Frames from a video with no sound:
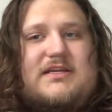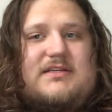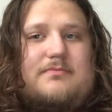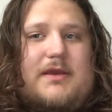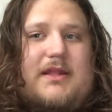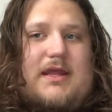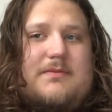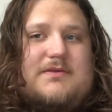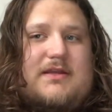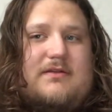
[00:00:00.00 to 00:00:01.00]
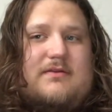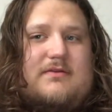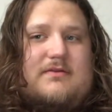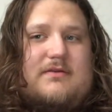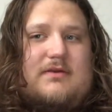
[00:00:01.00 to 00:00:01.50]
Decent paint apps
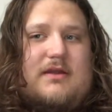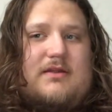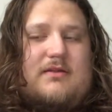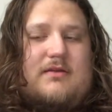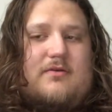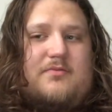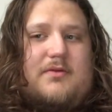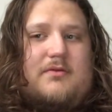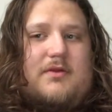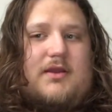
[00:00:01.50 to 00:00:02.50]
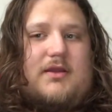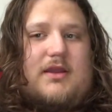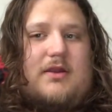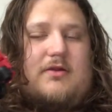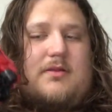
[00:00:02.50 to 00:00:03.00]
and opening
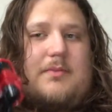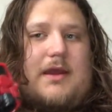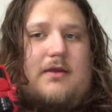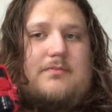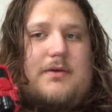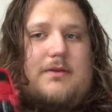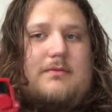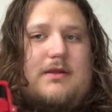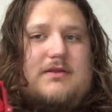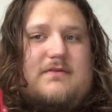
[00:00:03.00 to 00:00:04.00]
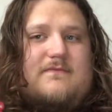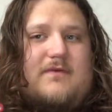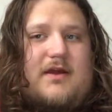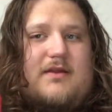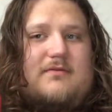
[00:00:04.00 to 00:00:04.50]
here at the back, but it's
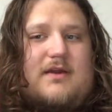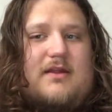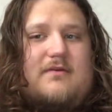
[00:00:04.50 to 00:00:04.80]
fine, kind